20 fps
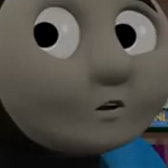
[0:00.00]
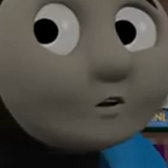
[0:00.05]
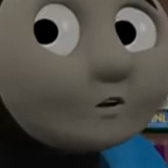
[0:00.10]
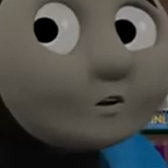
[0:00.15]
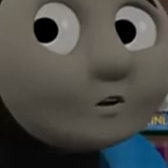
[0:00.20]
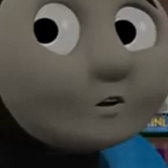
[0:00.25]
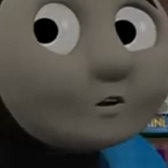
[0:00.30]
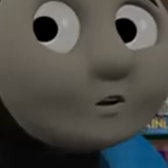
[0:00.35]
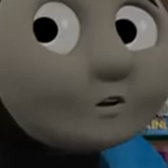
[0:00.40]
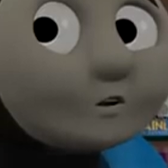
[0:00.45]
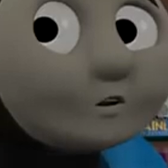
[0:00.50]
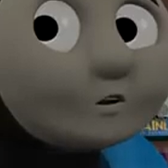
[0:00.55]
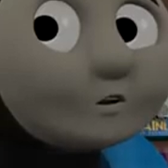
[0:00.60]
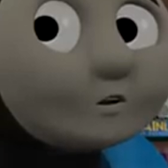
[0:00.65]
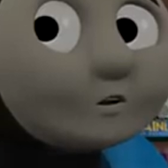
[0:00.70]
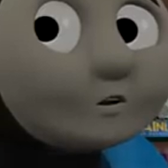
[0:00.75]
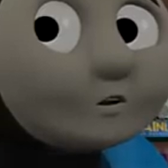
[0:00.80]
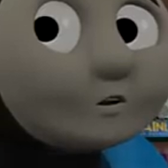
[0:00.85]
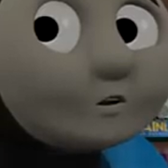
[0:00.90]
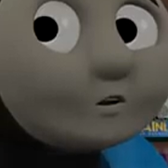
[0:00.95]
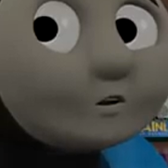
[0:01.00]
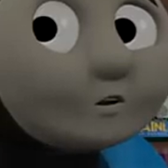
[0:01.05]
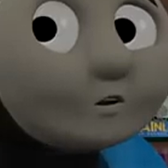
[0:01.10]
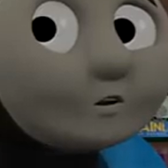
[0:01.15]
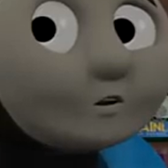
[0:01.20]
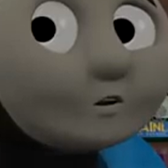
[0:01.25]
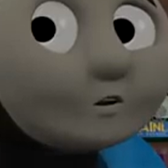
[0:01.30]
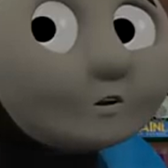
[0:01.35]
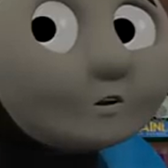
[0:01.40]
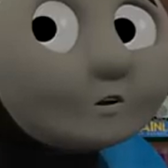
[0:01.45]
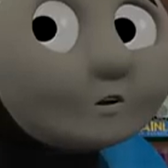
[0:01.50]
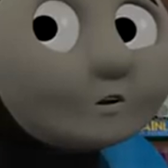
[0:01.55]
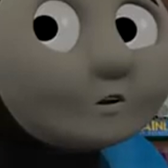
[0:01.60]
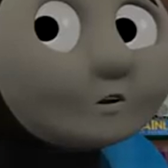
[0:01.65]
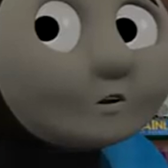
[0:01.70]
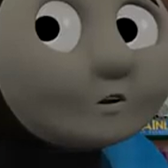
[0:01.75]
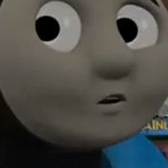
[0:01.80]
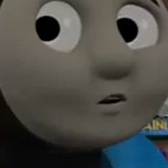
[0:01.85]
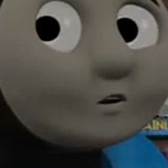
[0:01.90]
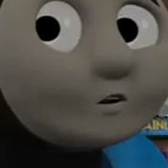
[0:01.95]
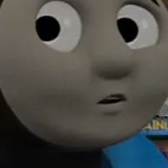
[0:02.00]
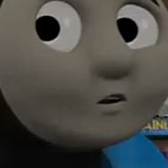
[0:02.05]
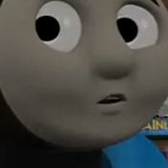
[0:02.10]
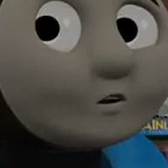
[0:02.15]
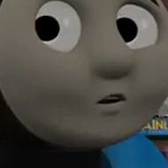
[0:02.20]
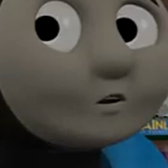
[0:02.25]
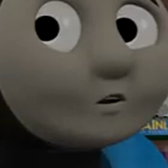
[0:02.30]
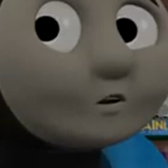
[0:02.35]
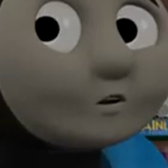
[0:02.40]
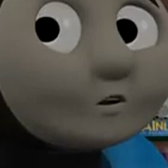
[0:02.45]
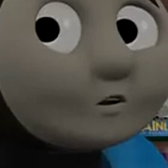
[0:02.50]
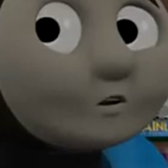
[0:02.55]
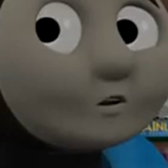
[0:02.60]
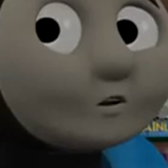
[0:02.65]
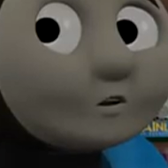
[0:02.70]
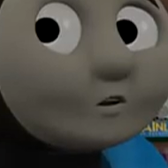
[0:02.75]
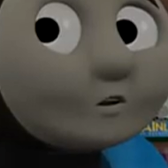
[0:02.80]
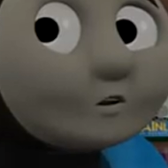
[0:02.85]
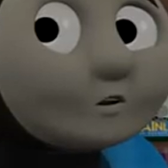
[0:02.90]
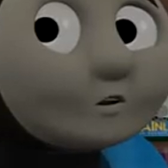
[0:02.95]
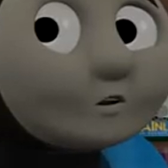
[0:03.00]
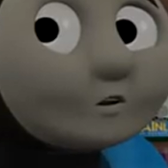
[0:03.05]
Nobody speaks.